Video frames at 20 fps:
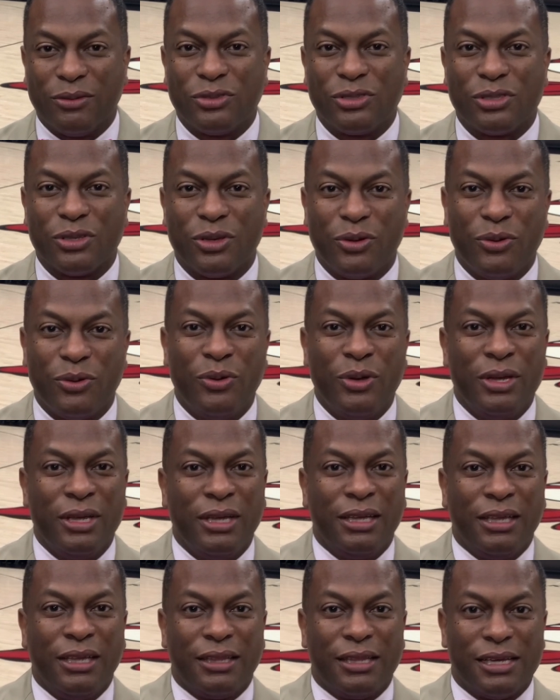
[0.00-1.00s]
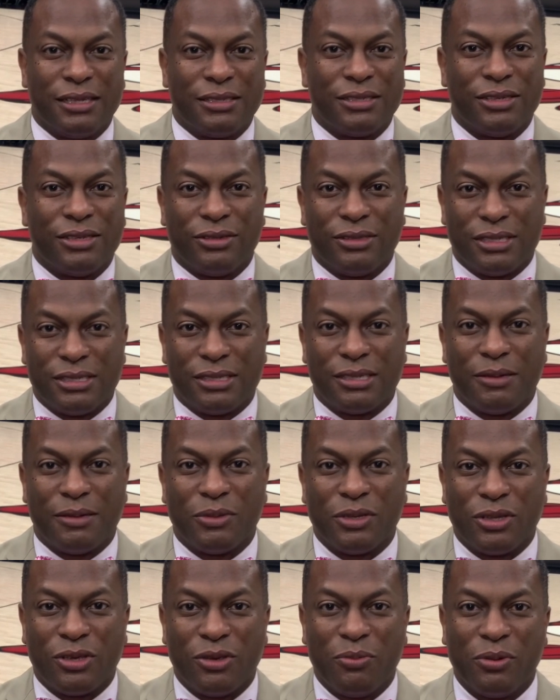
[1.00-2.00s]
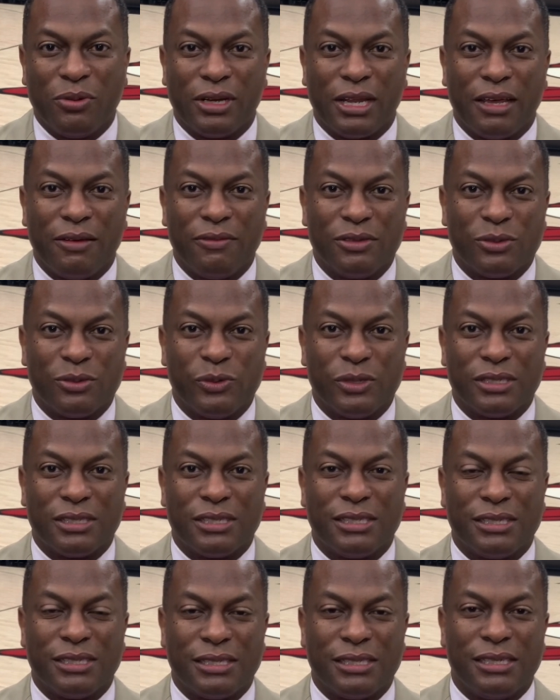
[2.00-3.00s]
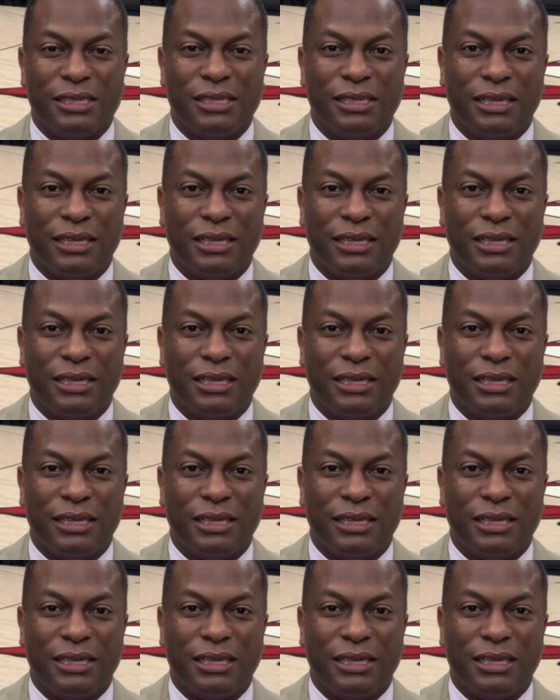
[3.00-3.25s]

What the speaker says: So that's certainly something Hubert Davis wants to see